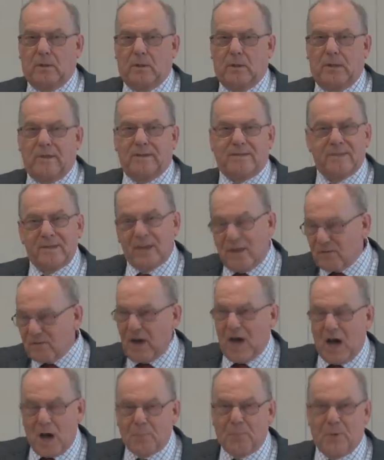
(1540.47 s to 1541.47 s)
It's
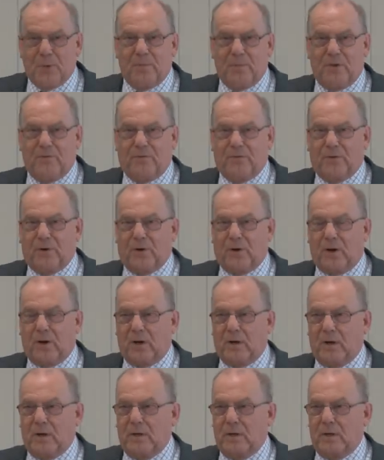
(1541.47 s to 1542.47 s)
never happened
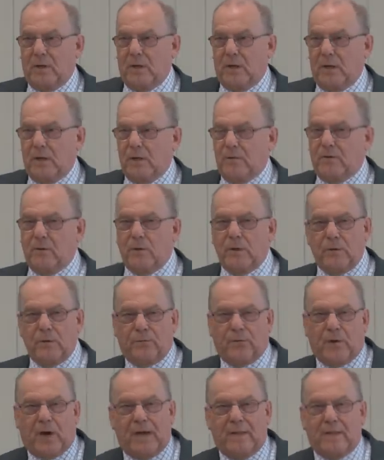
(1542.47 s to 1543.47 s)
before. So you
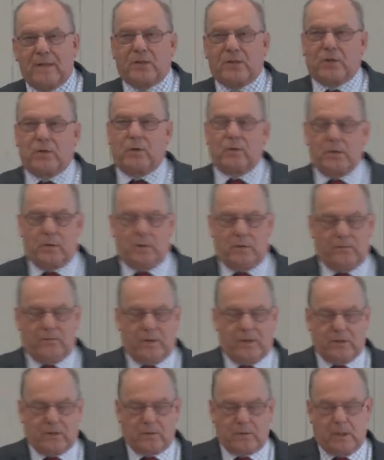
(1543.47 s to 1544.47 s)
find the children
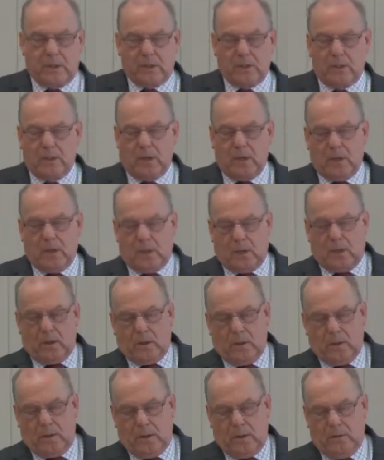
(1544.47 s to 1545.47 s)
of Israel,
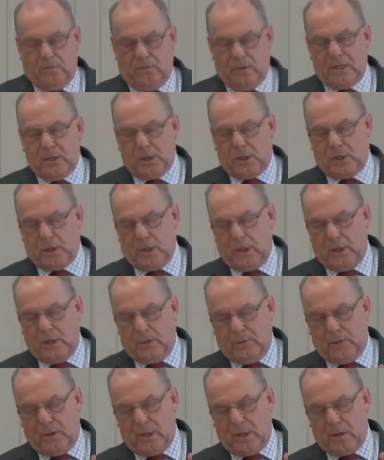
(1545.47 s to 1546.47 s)

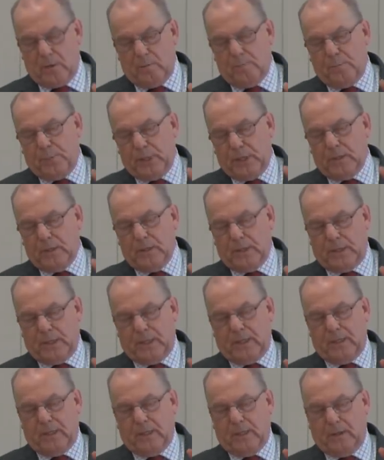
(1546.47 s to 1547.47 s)
eventually, they're
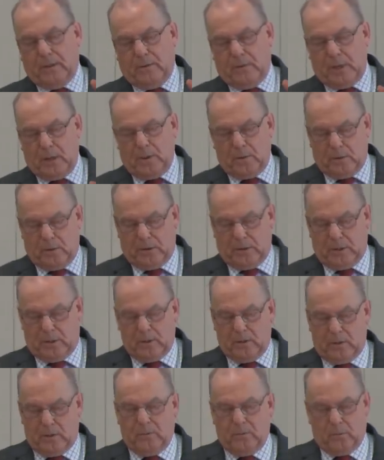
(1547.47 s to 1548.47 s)
building,
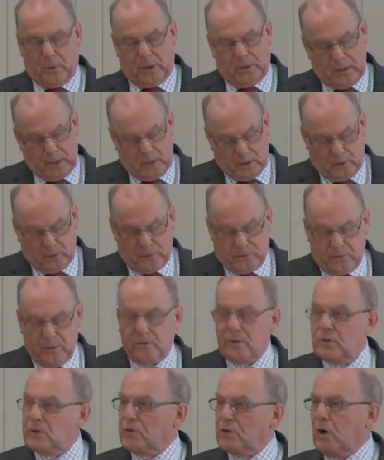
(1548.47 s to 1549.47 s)
when they go
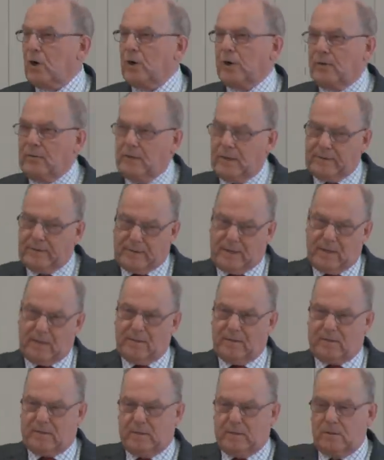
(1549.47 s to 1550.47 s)
through the Jordan, they
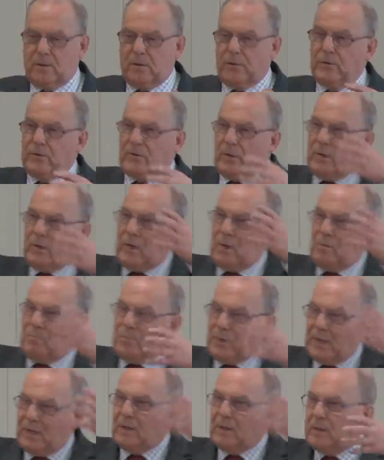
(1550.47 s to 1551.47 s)
take the stones and they
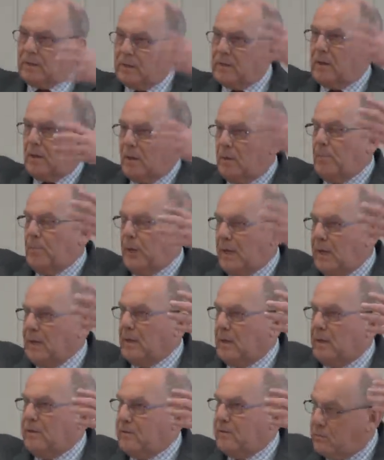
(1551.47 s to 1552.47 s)
build a
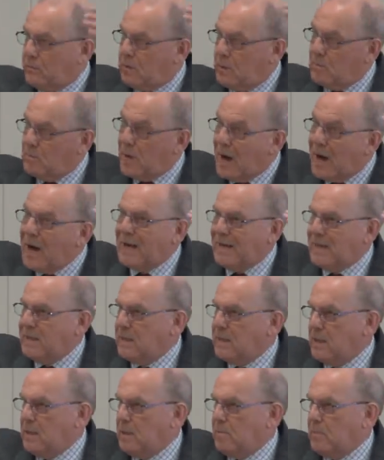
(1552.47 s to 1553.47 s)
pillar to
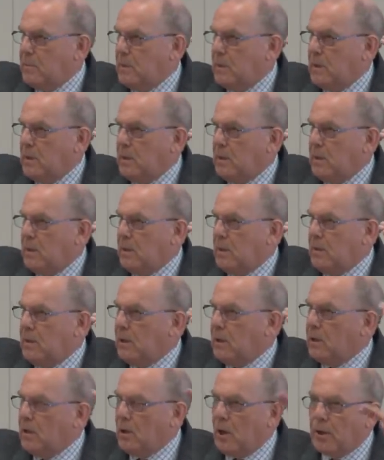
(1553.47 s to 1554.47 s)
remind them
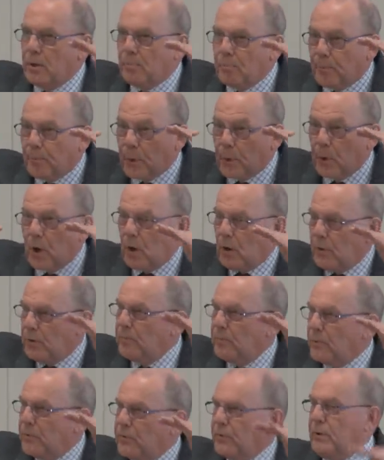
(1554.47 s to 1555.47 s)
that God had brought
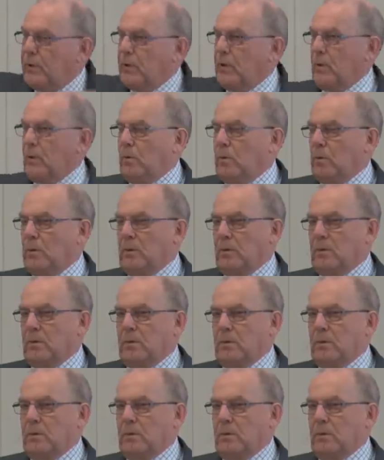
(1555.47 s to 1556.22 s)
them through